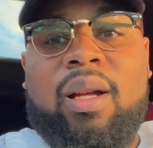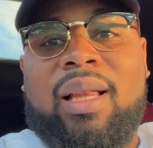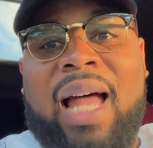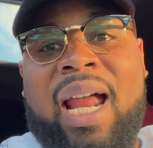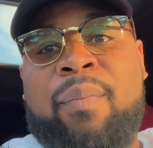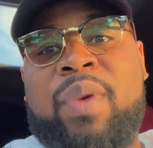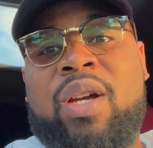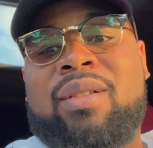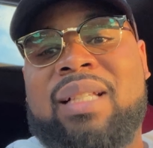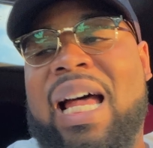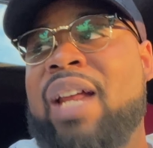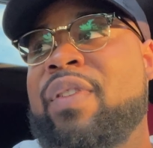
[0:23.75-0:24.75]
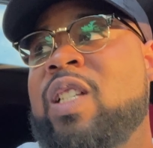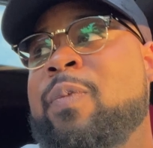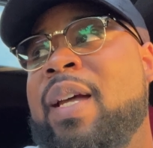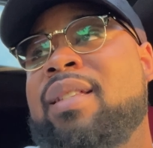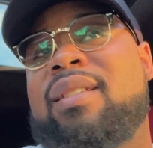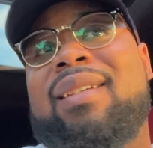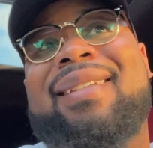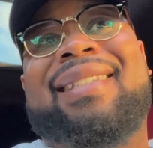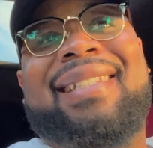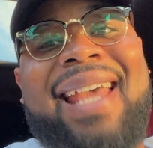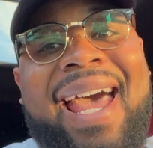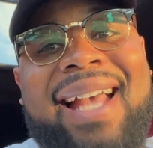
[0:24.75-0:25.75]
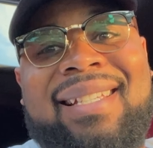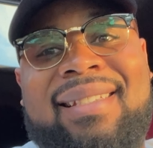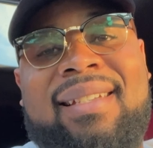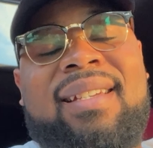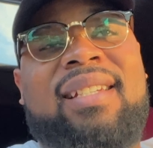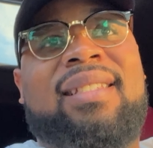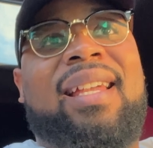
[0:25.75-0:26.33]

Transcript: A lot of bills, a lot of expenses, taxes.